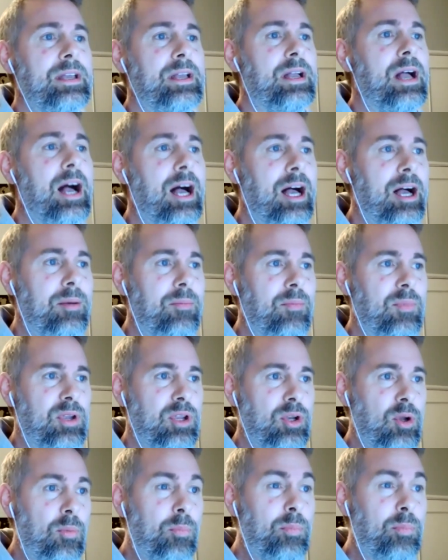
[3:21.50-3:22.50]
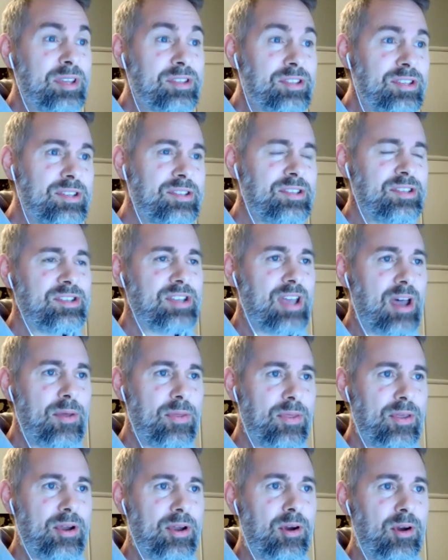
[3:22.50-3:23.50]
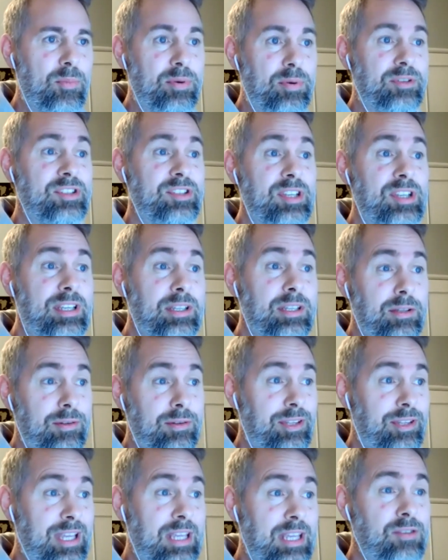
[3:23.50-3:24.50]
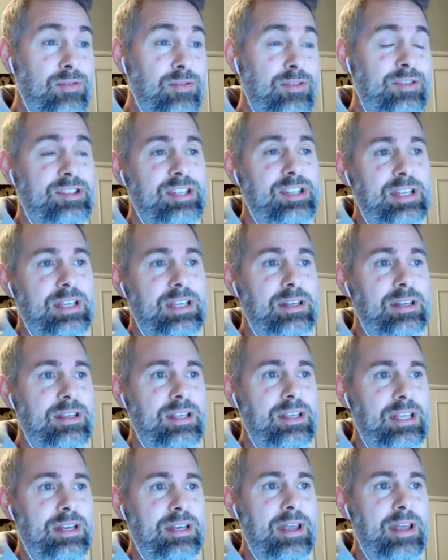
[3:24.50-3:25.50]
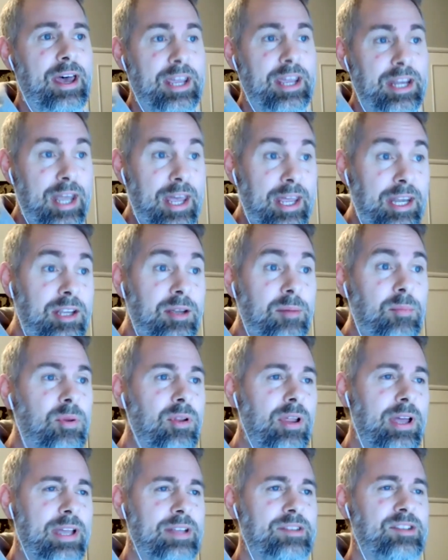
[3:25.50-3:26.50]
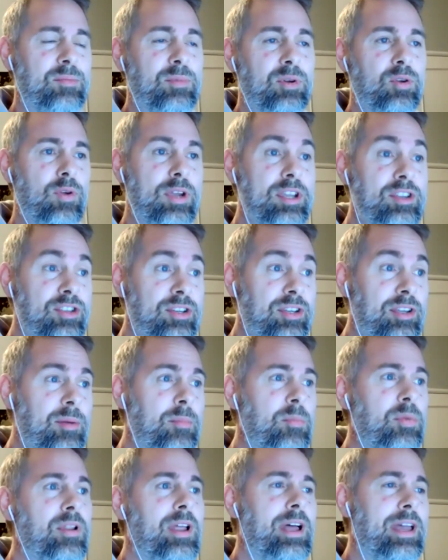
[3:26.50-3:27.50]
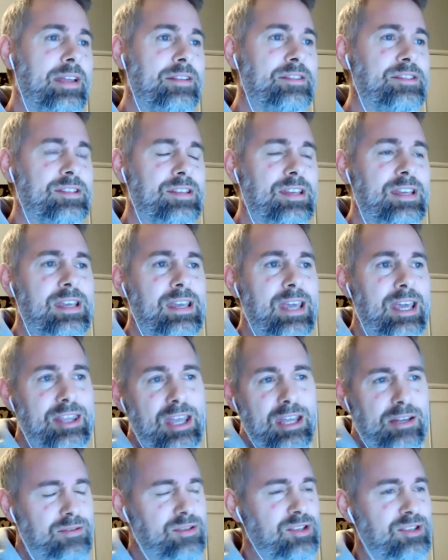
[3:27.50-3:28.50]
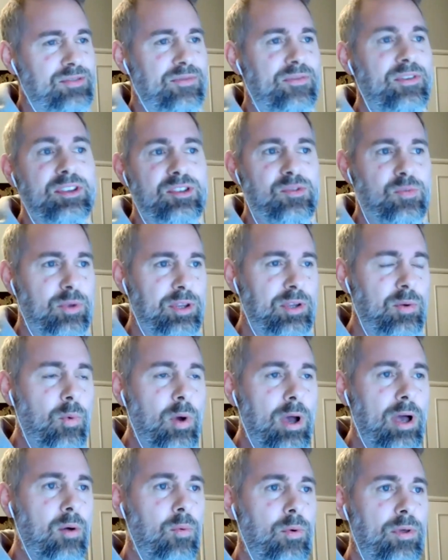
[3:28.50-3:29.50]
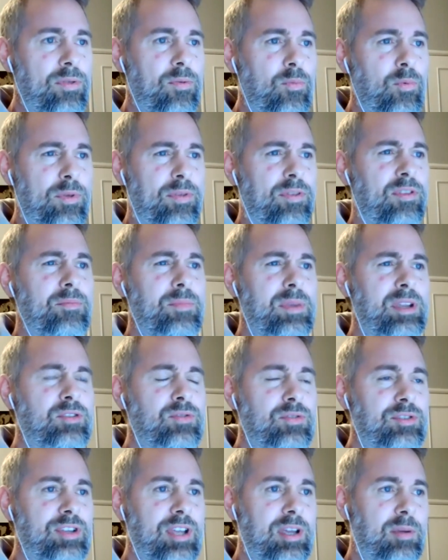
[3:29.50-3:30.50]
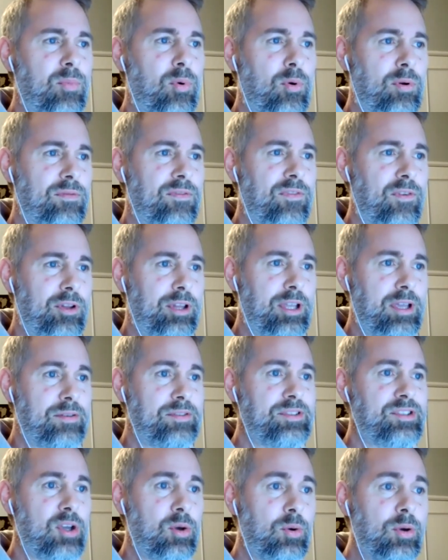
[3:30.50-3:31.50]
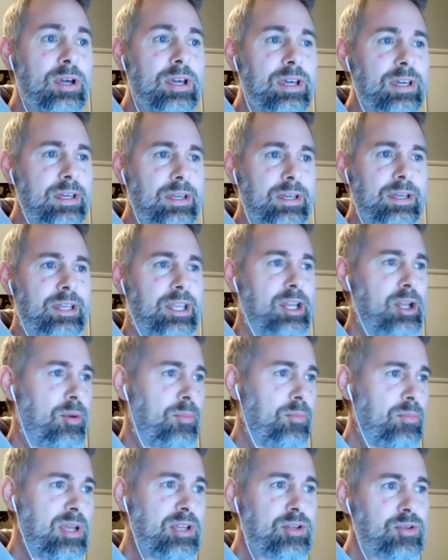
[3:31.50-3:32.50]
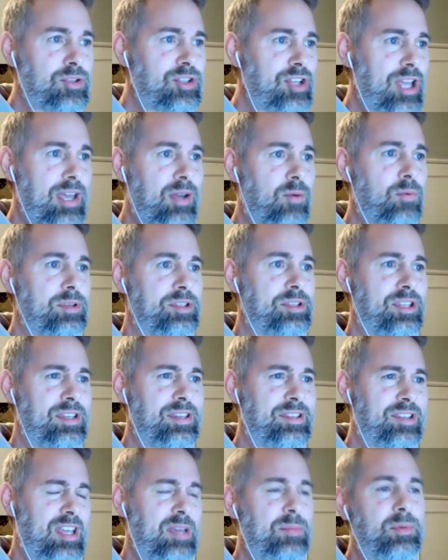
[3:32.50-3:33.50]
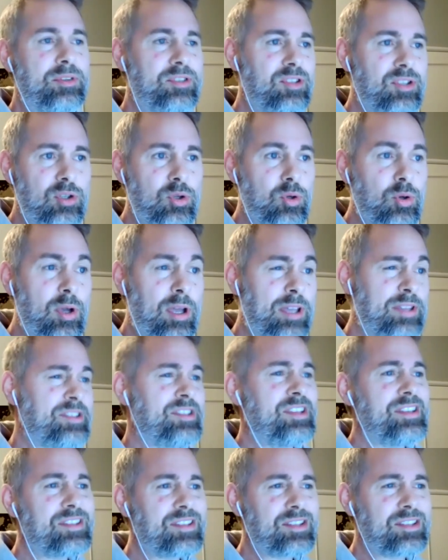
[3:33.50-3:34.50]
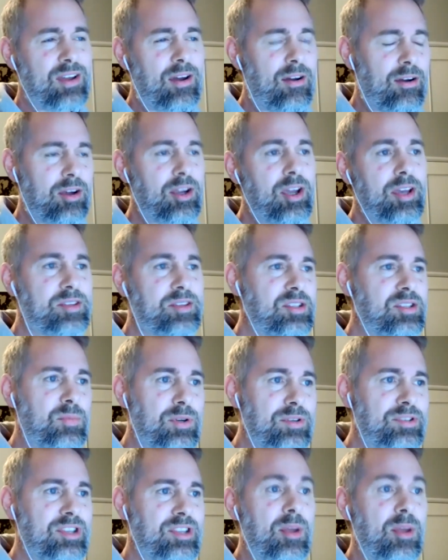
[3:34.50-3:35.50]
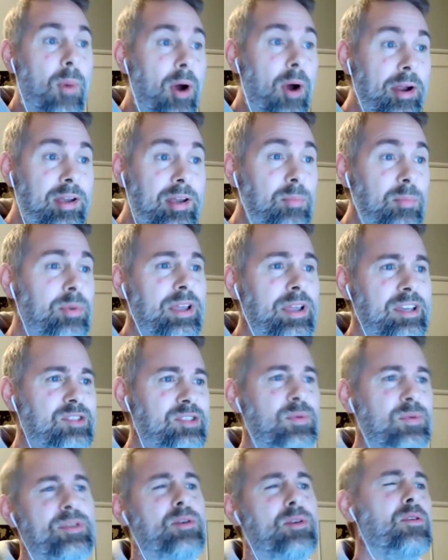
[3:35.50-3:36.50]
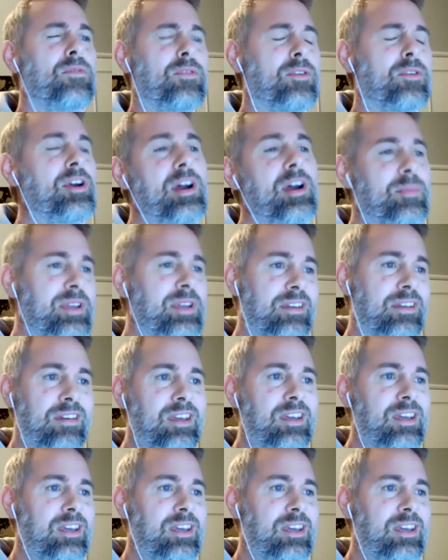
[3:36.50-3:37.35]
Um, you know, businesses out there are particularly interested in I-9 compliance, immigration compliance, and that just fits really well with, with the Mitra Tech portfolio. So, you know, Mitra Tech was is able to assist our customers in the marketplace with overcoming